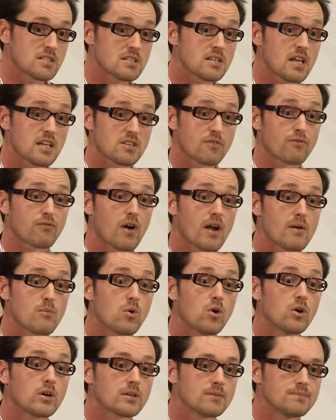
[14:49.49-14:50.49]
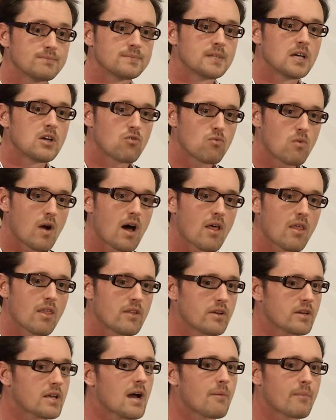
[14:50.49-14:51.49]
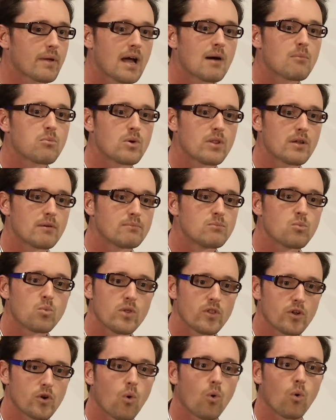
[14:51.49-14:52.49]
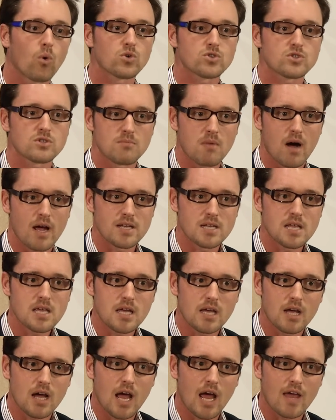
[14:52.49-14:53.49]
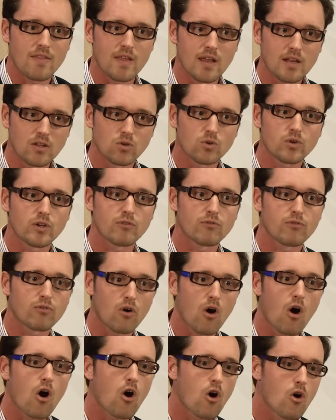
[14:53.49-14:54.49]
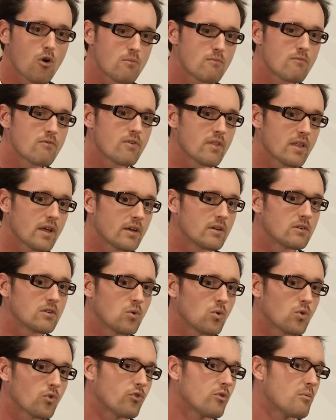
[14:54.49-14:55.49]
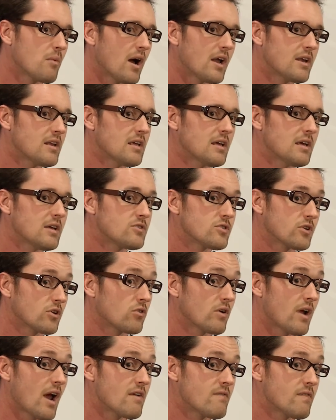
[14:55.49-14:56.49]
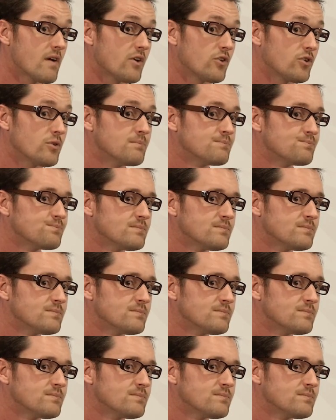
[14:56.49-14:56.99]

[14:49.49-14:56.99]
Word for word: a, as a framework rather than coming up with, a, with an awesome idea and then looking for a home for that awesome idea to create value.